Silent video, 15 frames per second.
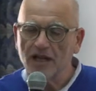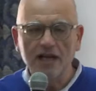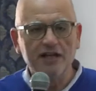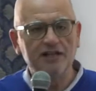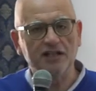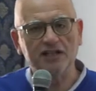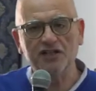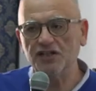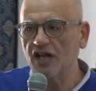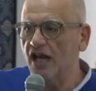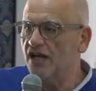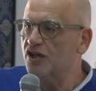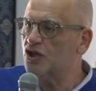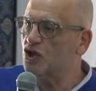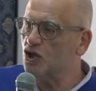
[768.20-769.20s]
it is
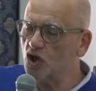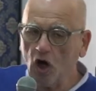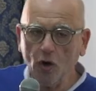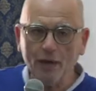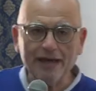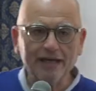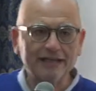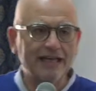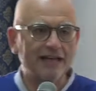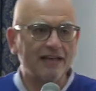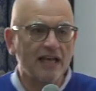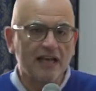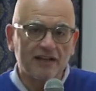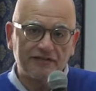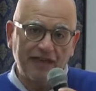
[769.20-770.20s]
showing that
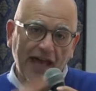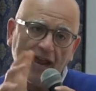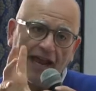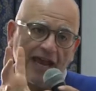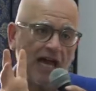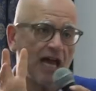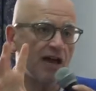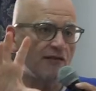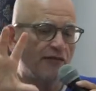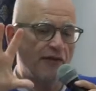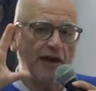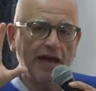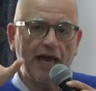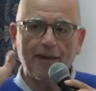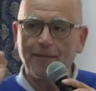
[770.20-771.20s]
they have
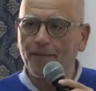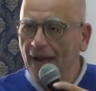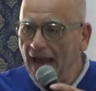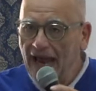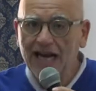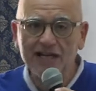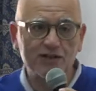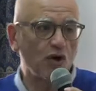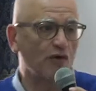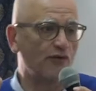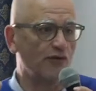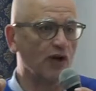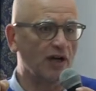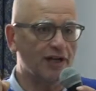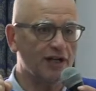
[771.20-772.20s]
a base
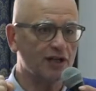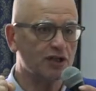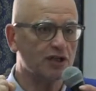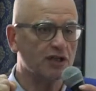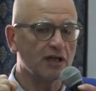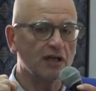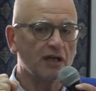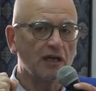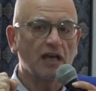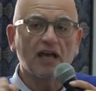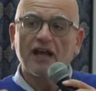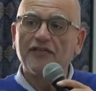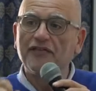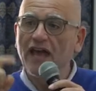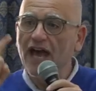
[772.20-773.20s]
of knowledge.
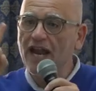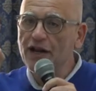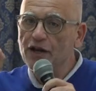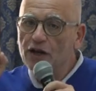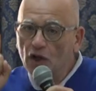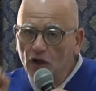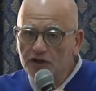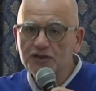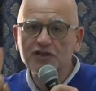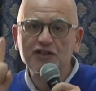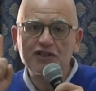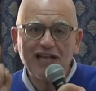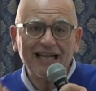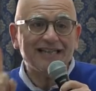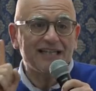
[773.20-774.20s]
They are not
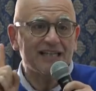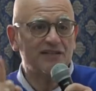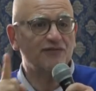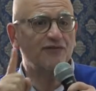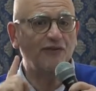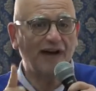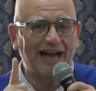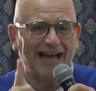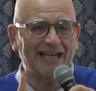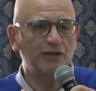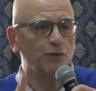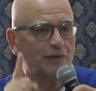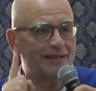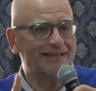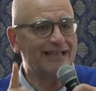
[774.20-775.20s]
satisfied
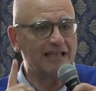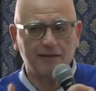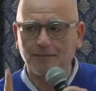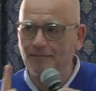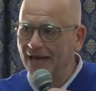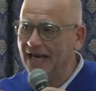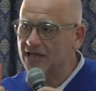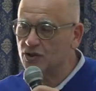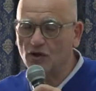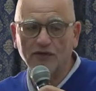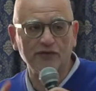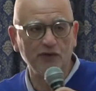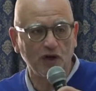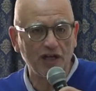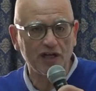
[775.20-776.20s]
with that base
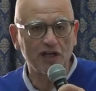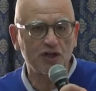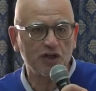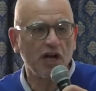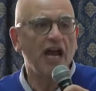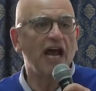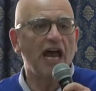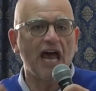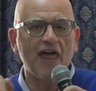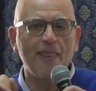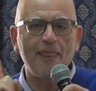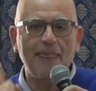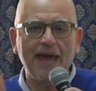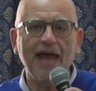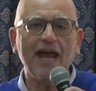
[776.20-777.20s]
of knowledge,
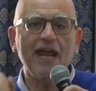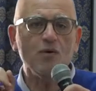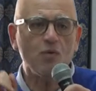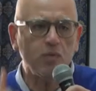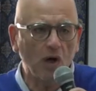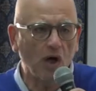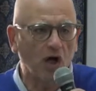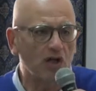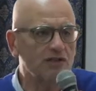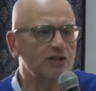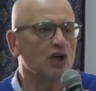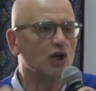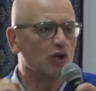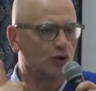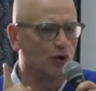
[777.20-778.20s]
and they
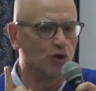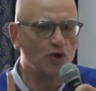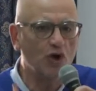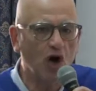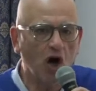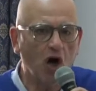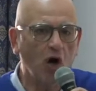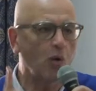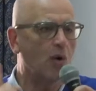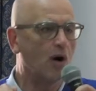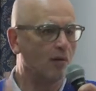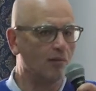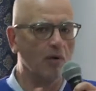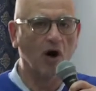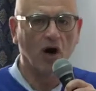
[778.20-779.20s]
want to know
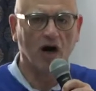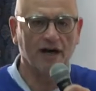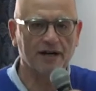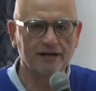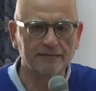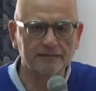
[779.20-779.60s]
more.